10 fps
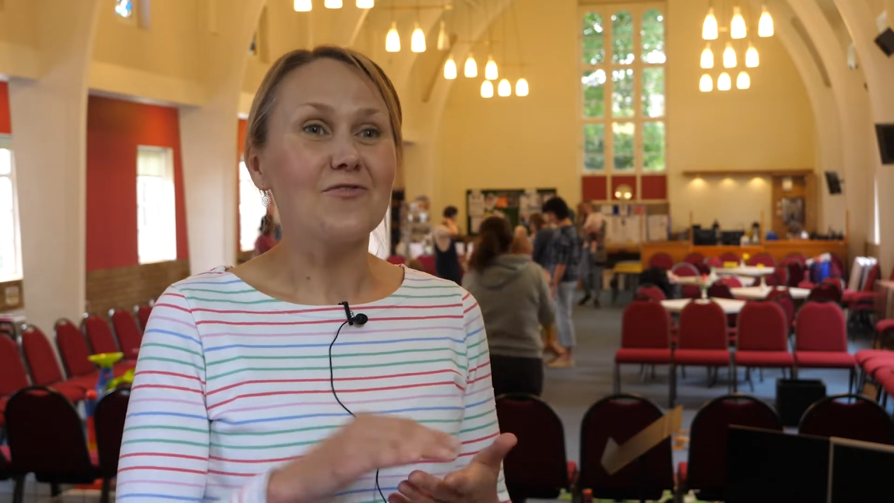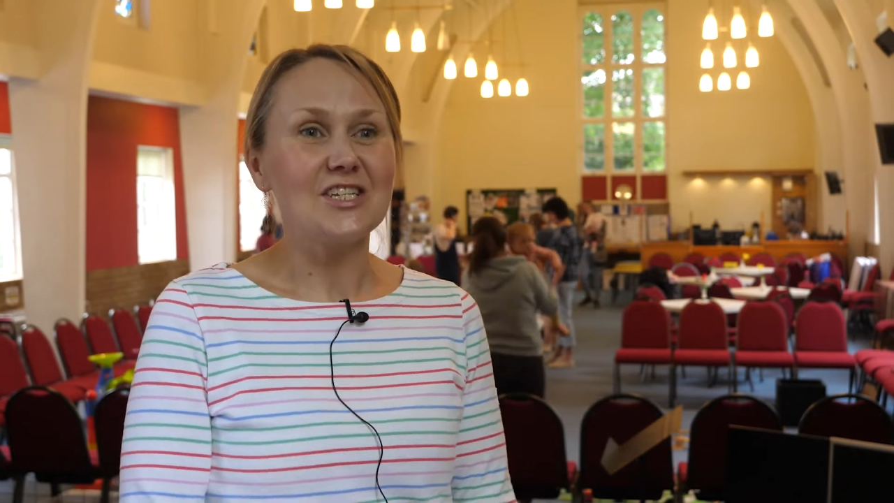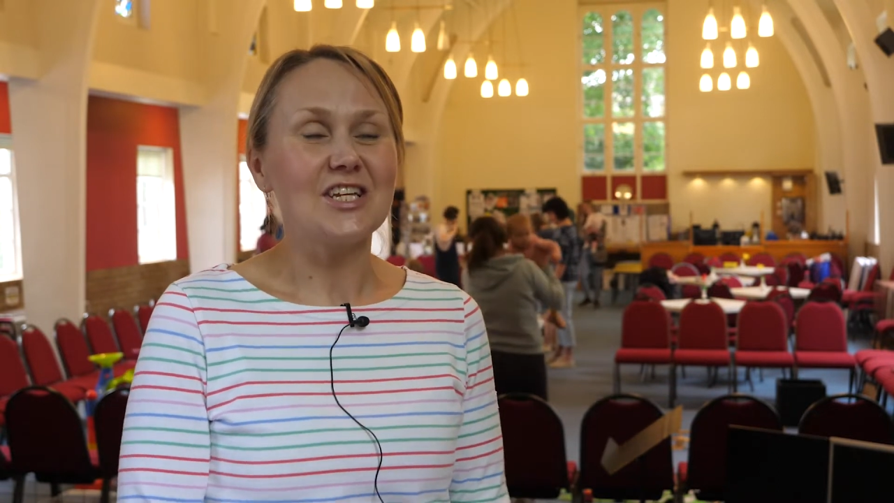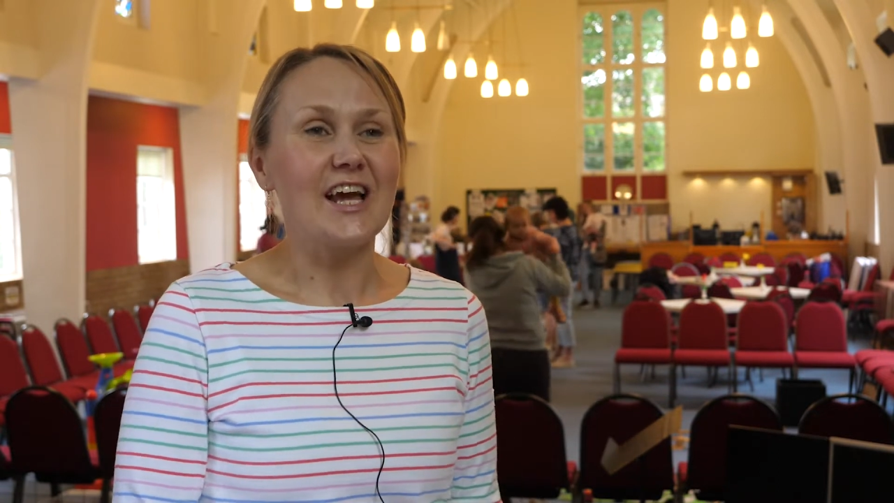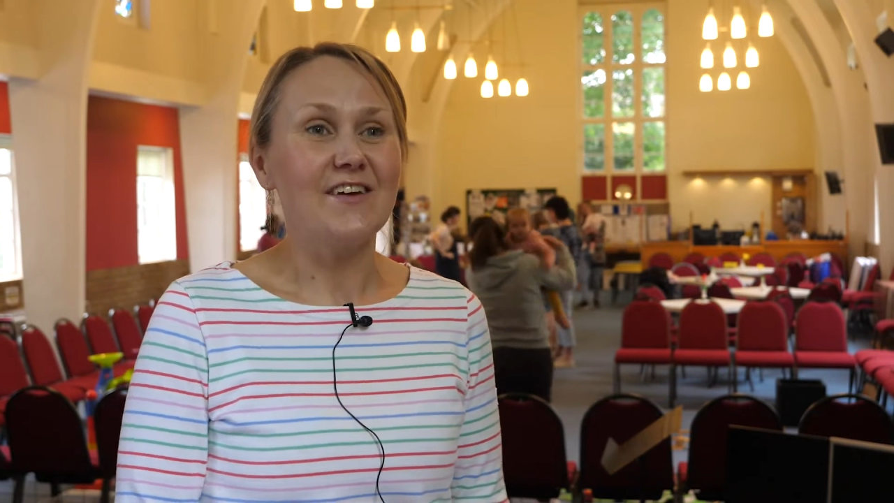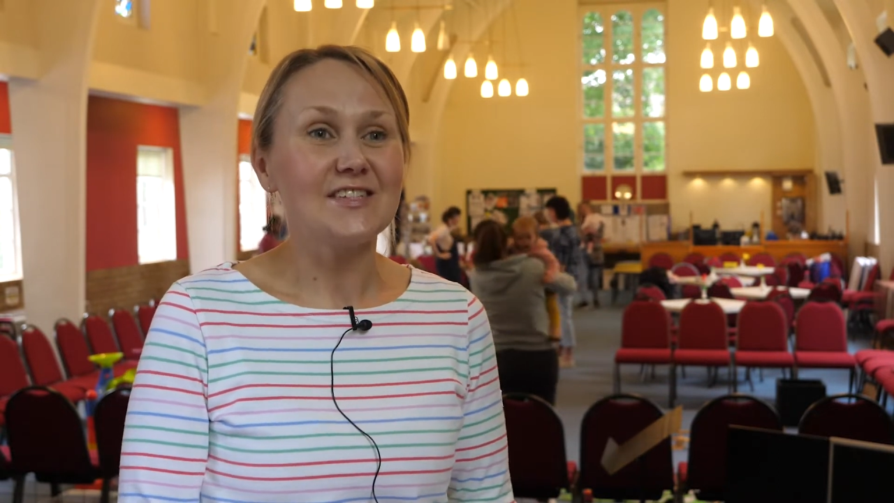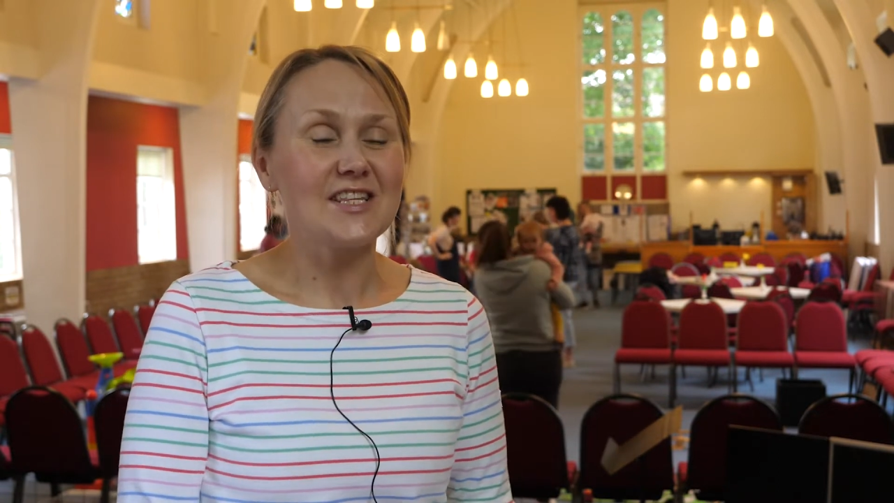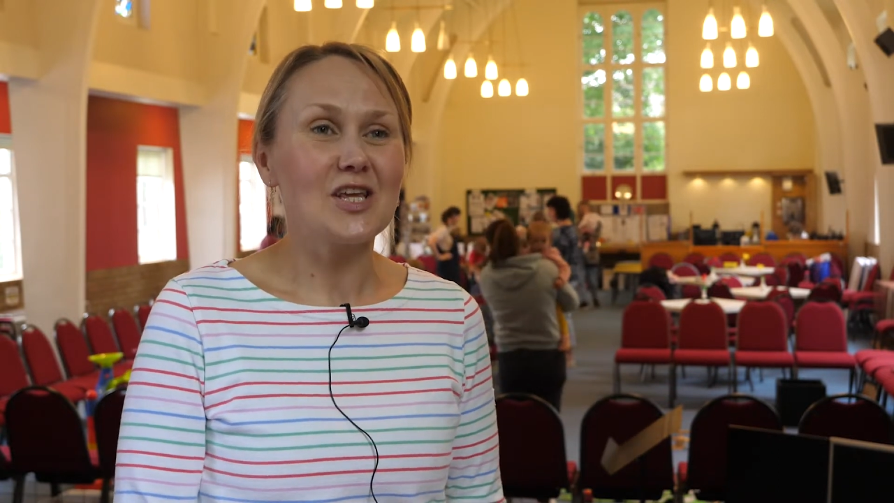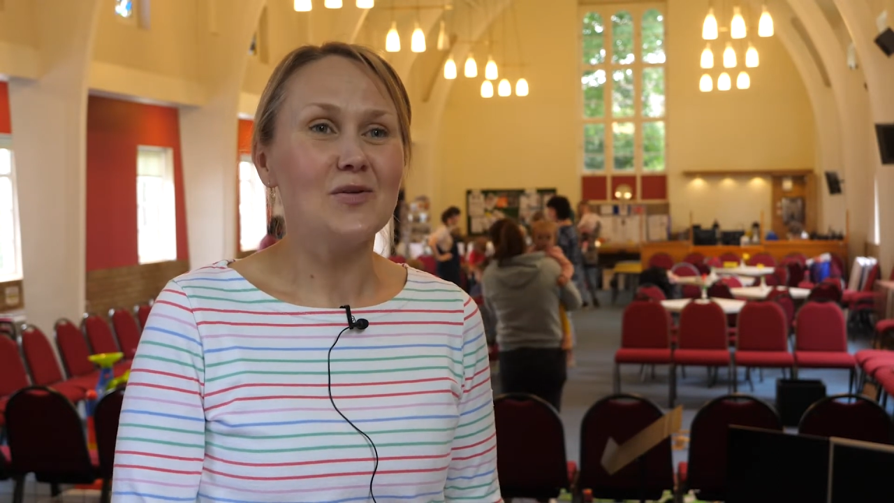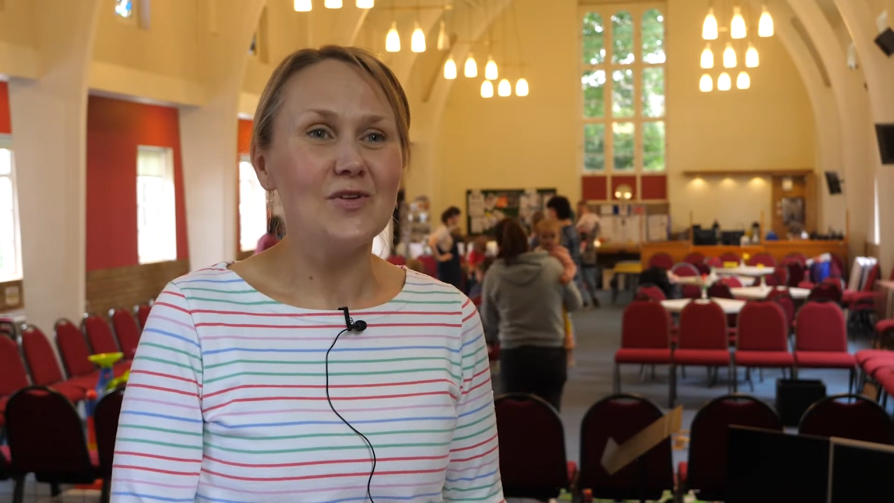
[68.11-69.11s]
reaching out into
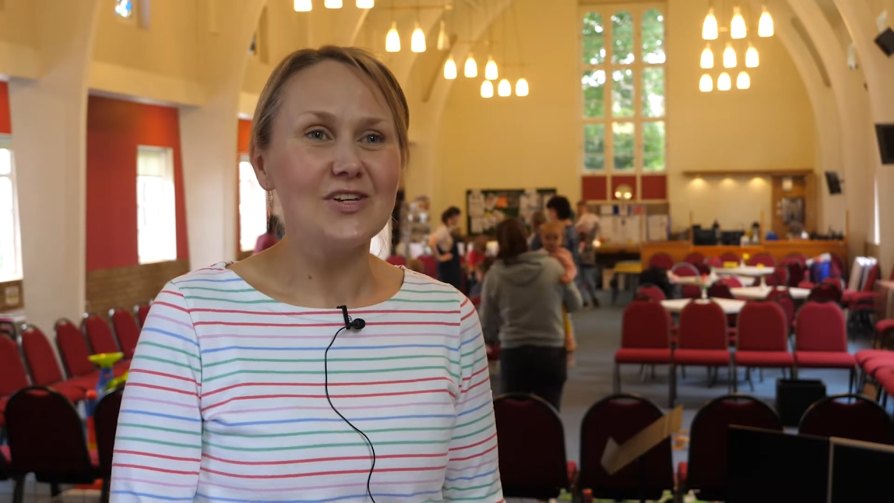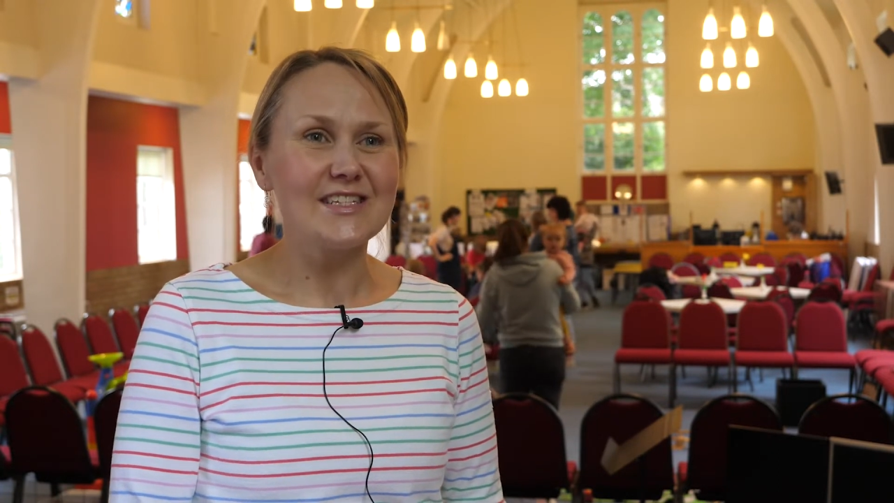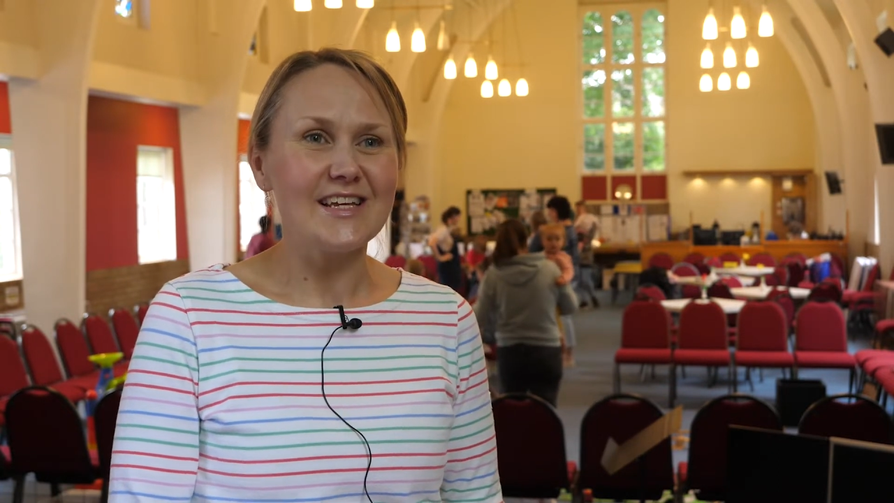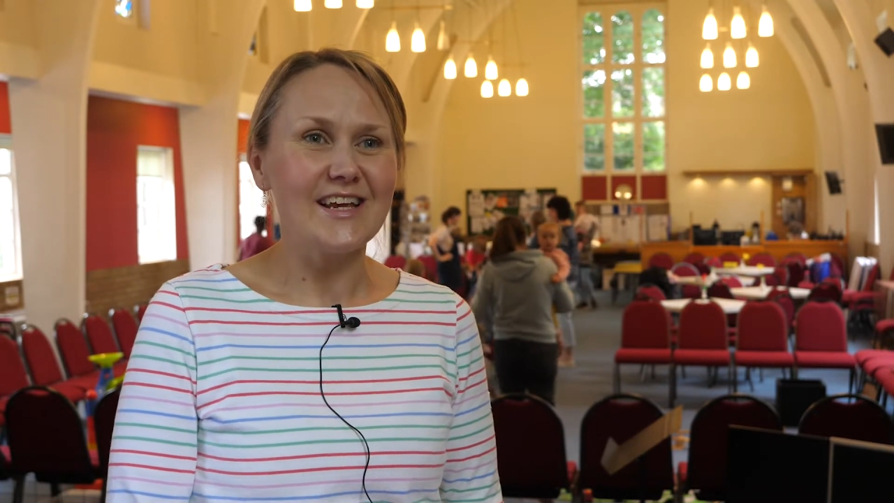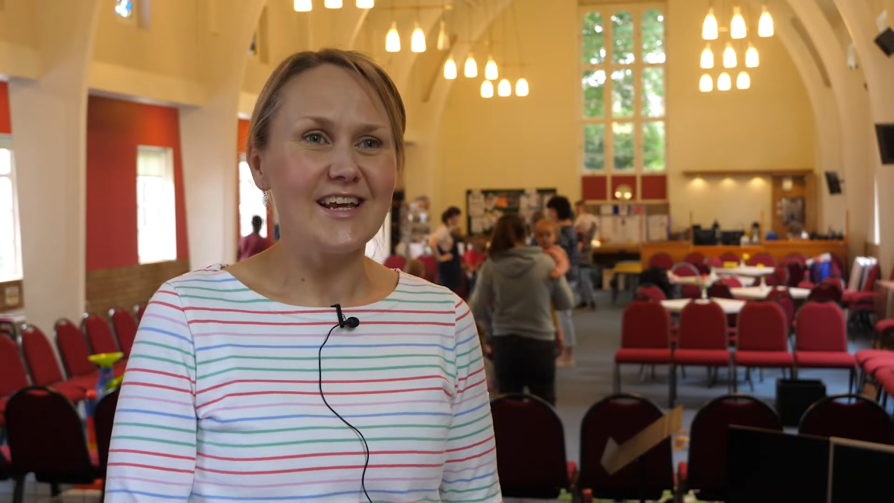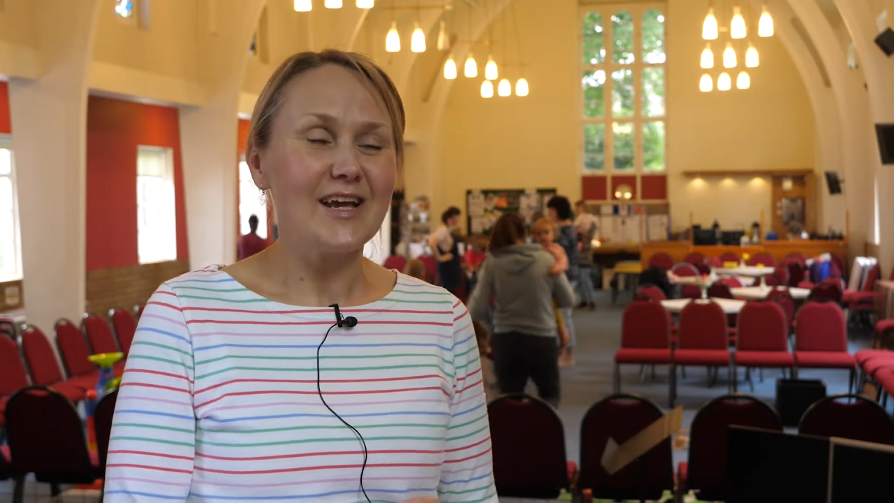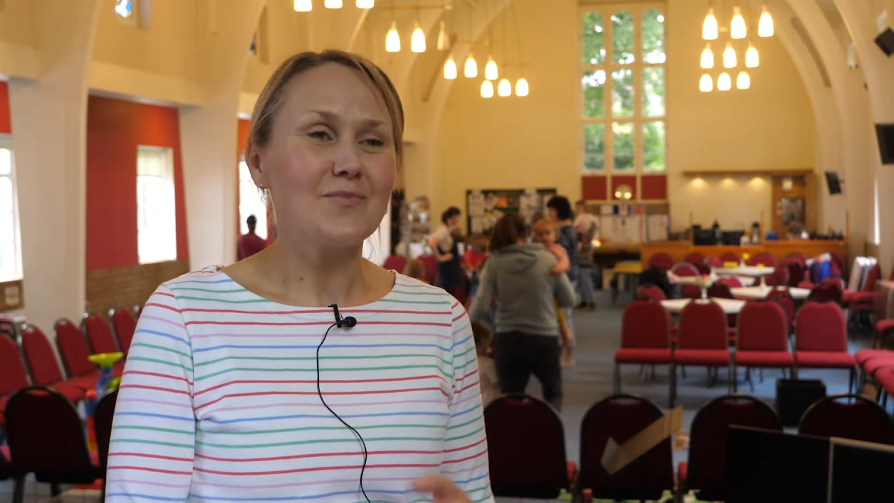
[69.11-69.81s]
the community,